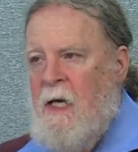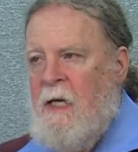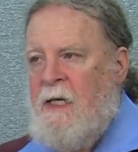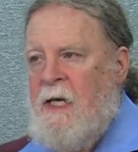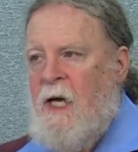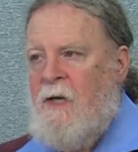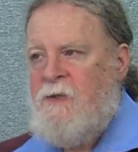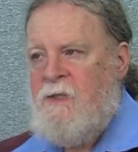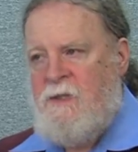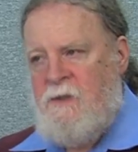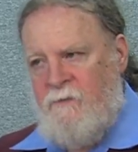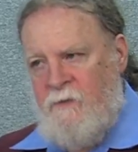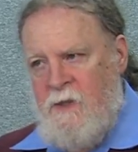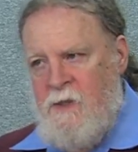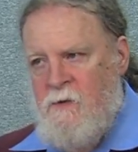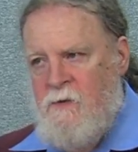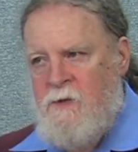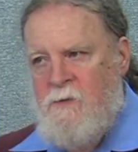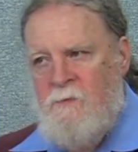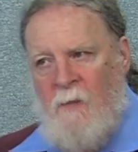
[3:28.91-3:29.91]
Now, this
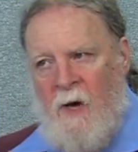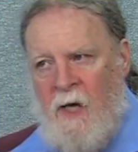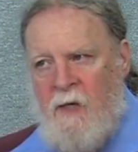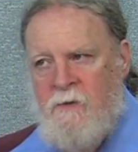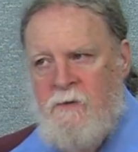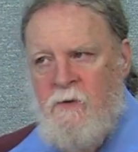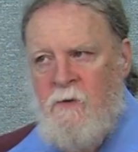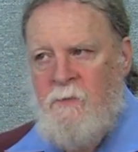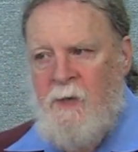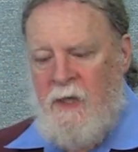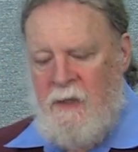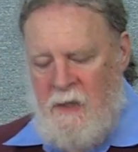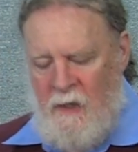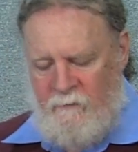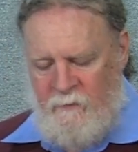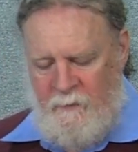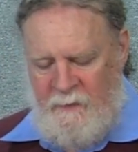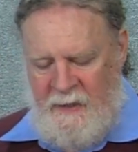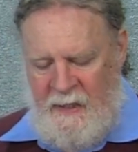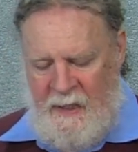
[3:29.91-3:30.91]
figure is monitored by
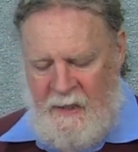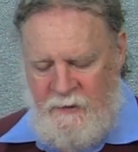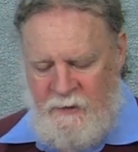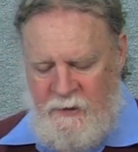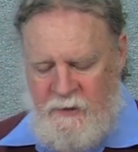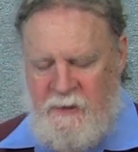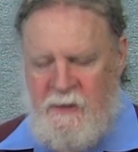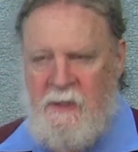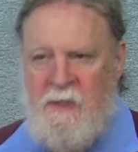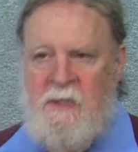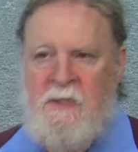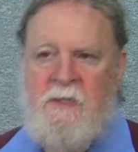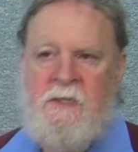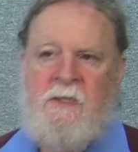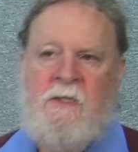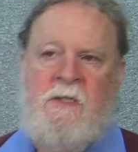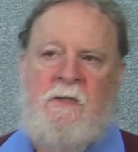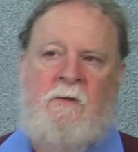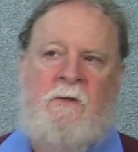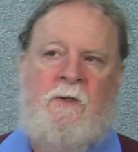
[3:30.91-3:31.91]
government
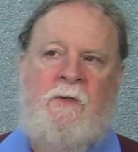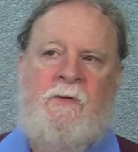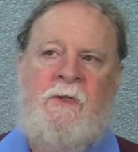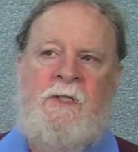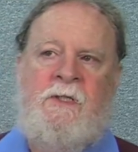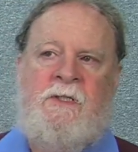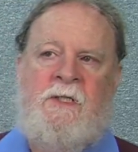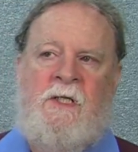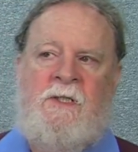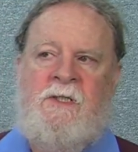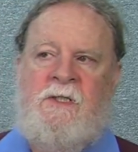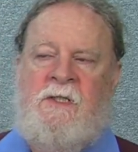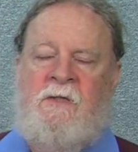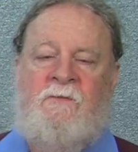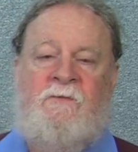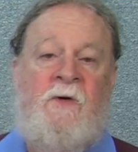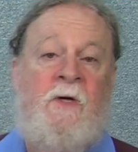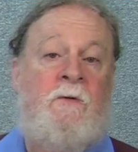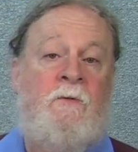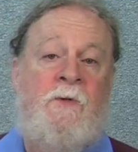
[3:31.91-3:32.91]
agencies, including such as the
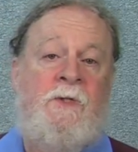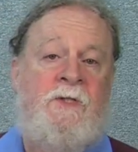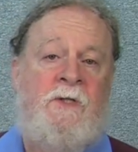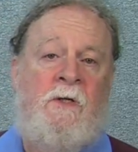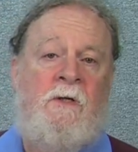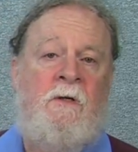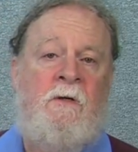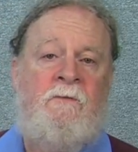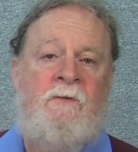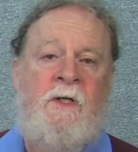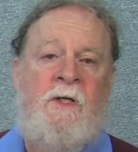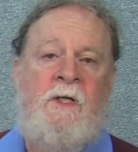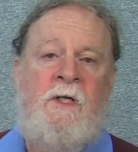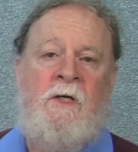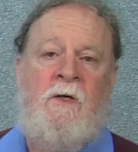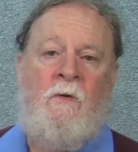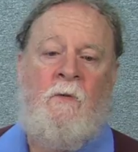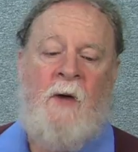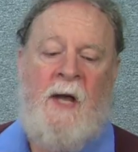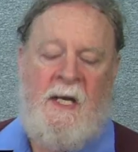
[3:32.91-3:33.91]
Federal Reserve in the
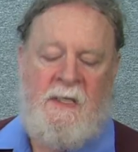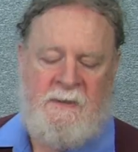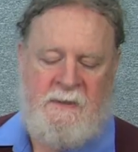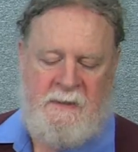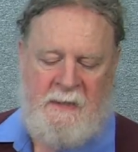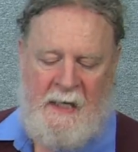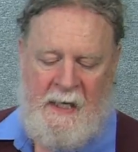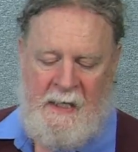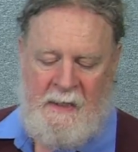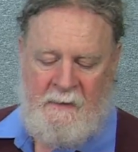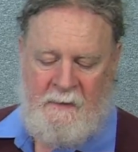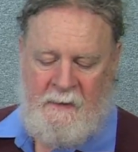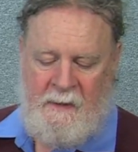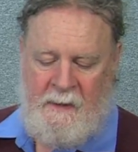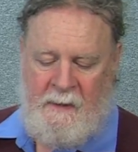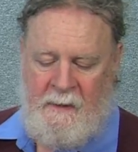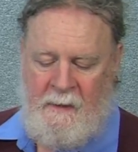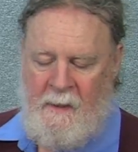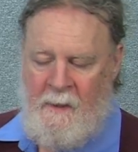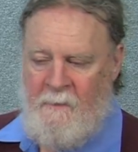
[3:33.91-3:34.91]
US and
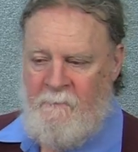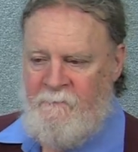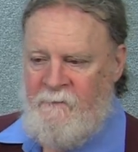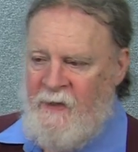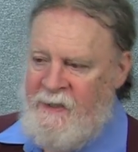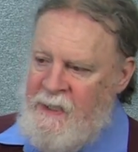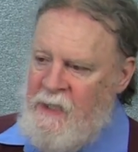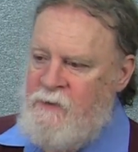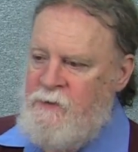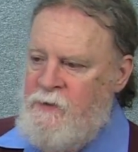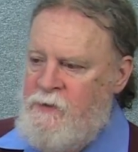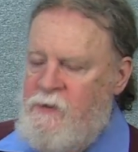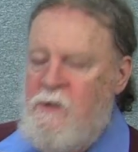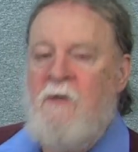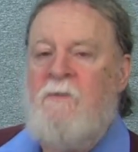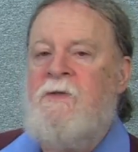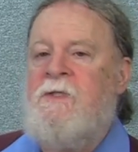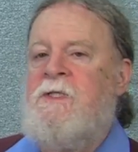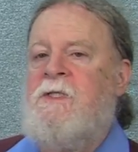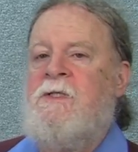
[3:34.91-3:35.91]
the uh, Financial
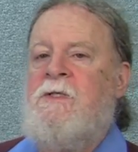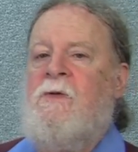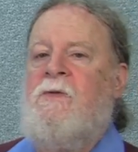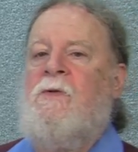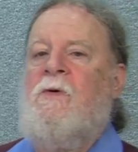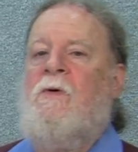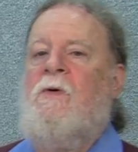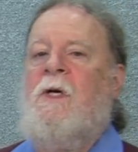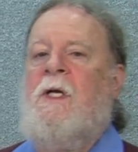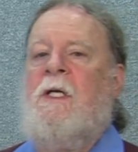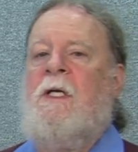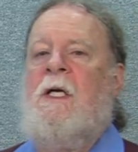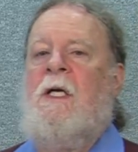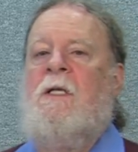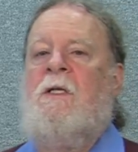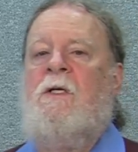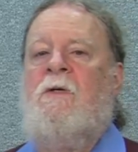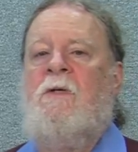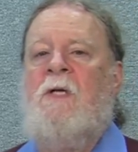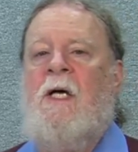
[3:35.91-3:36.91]
Services Authority
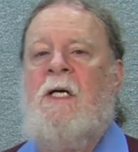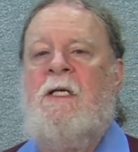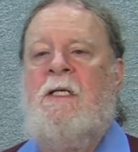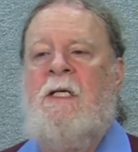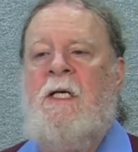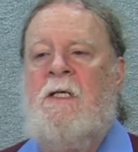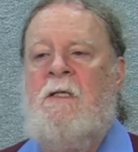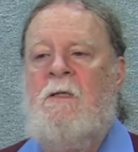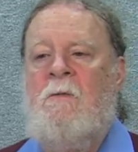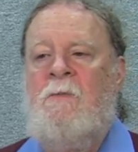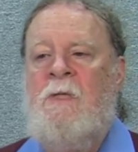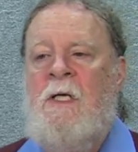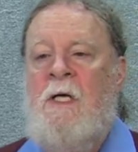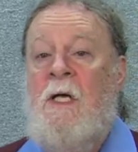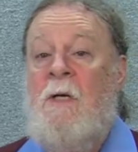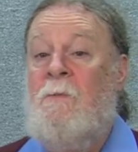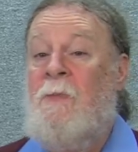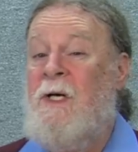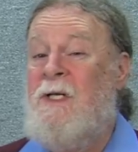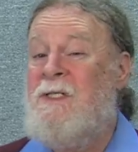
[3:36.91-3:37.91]
in the United Kingdom,
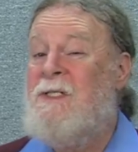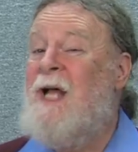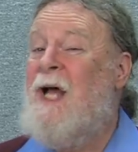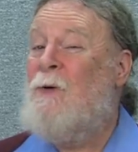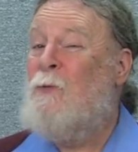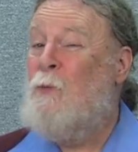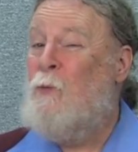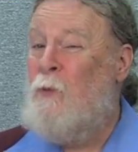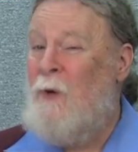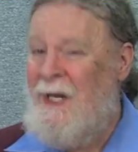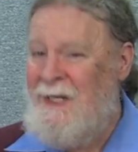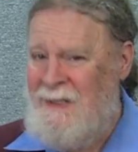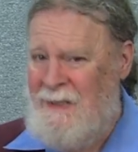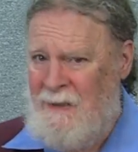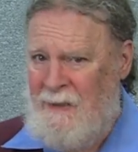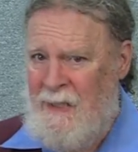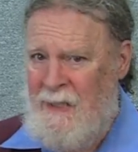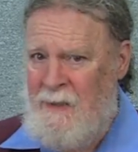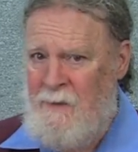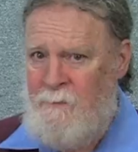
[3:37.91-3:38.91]
but it's not
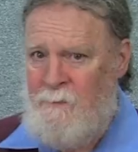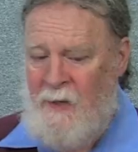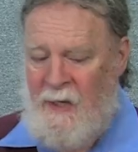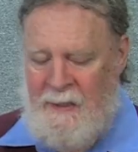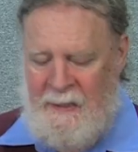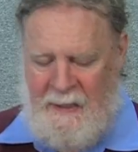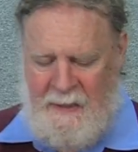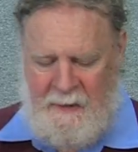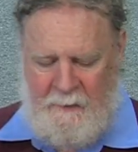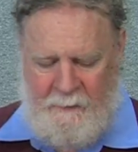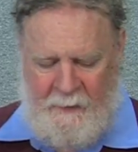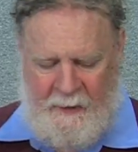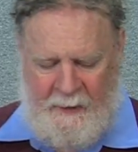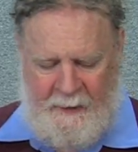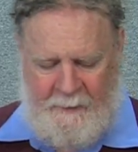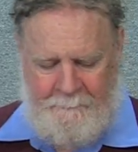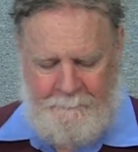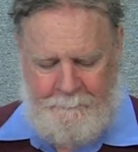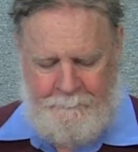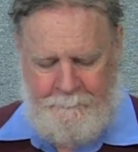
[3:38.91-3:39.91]
regulated by
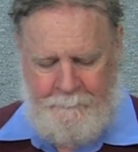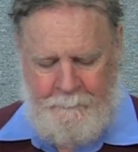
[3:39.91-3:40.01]
anybody.